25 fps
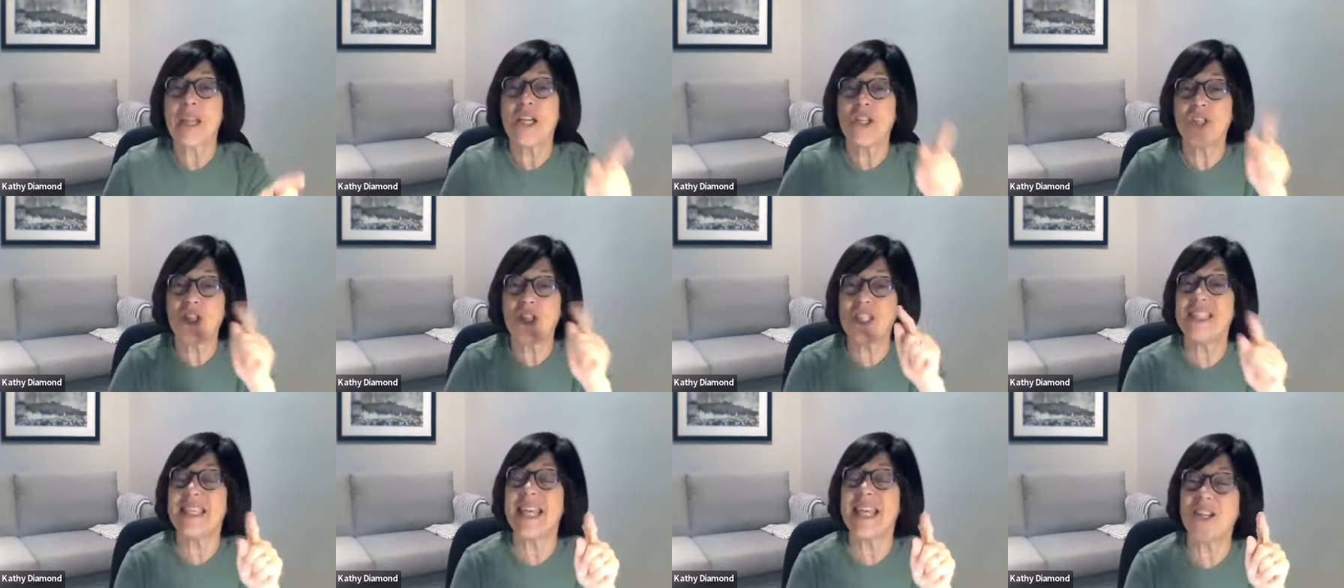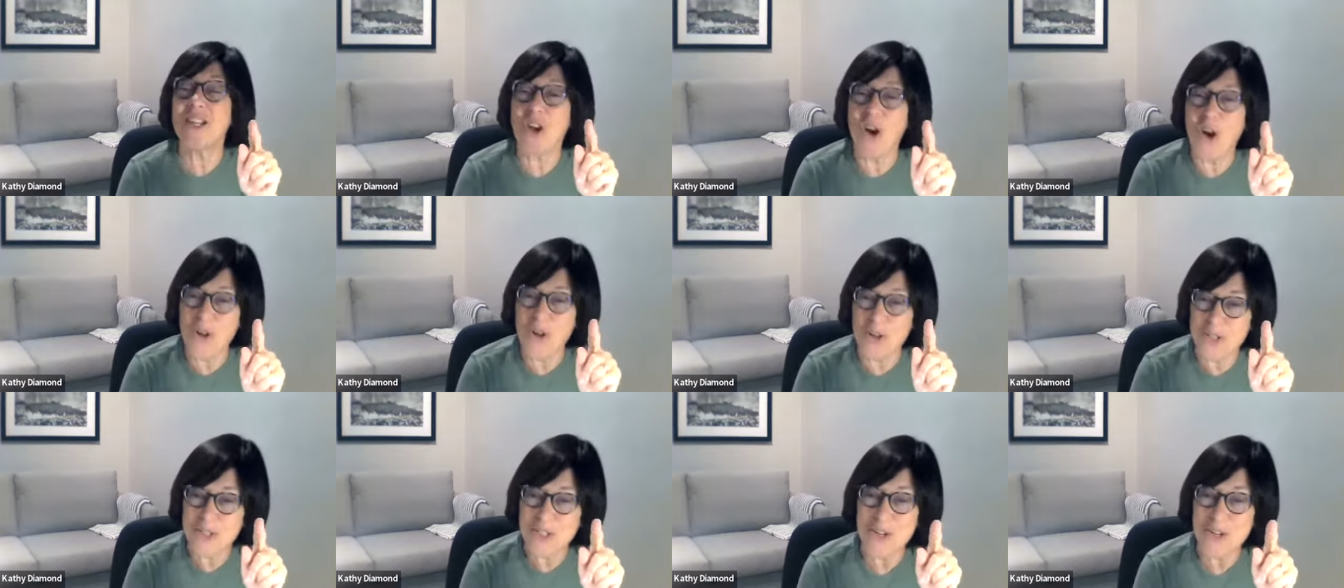she said
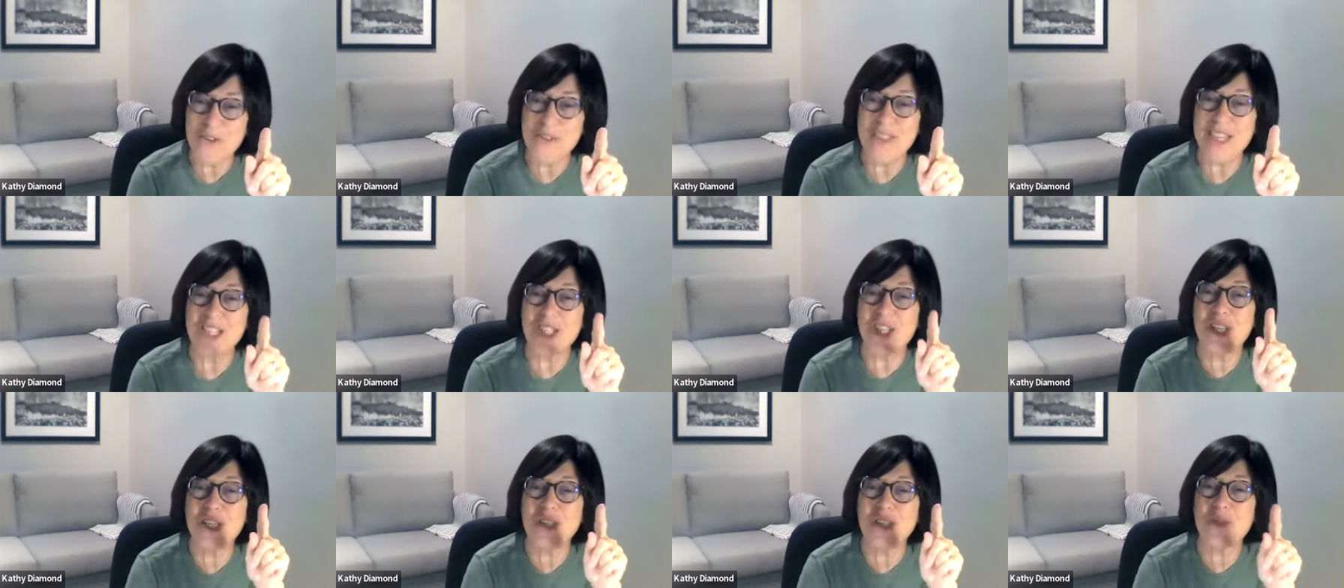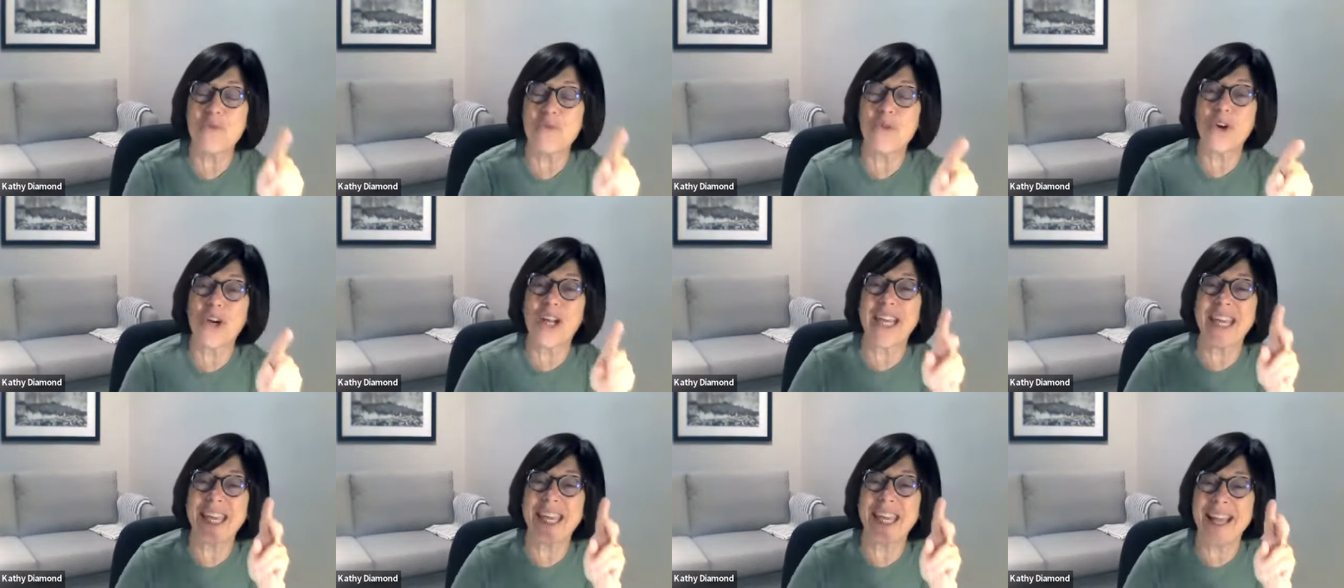also that she's
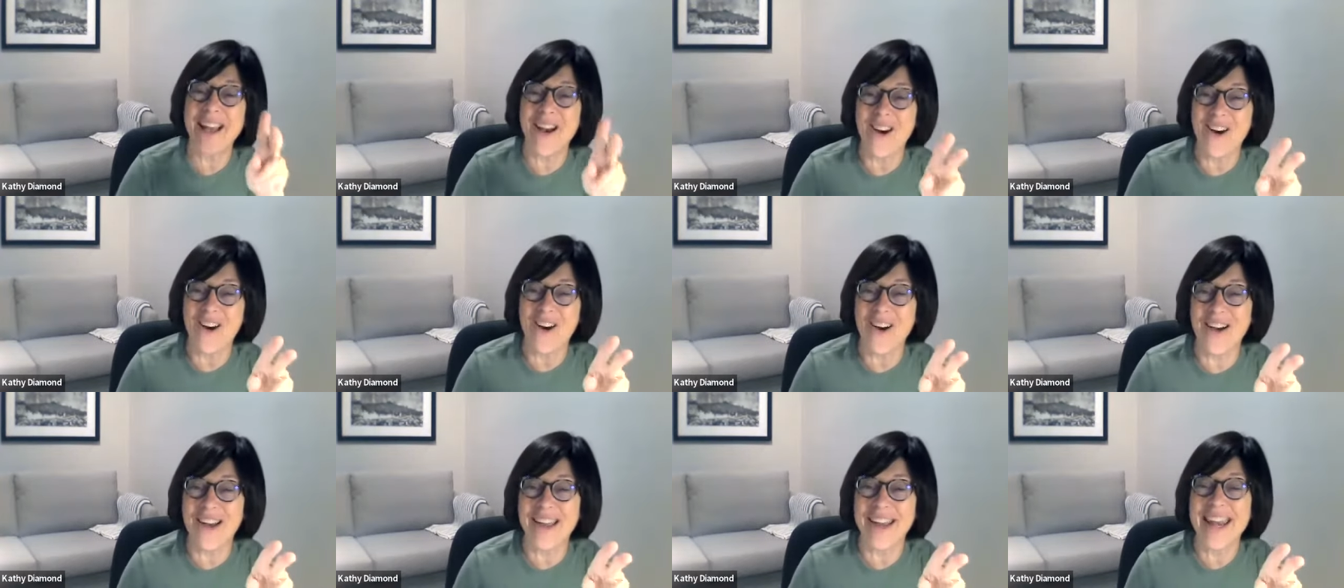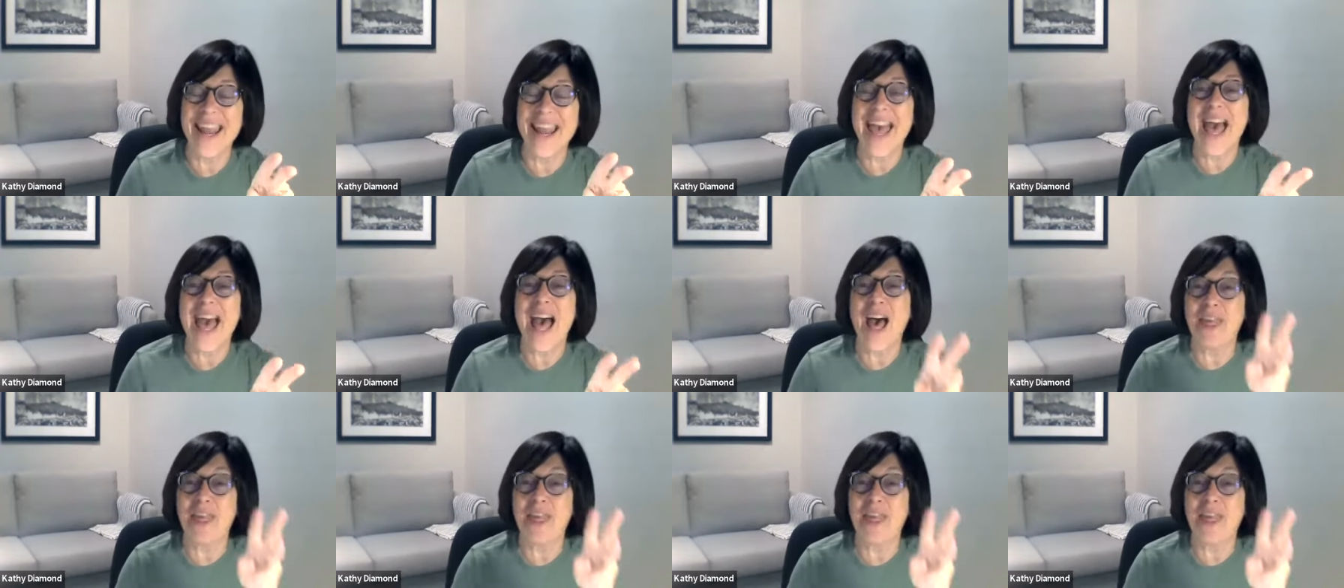working on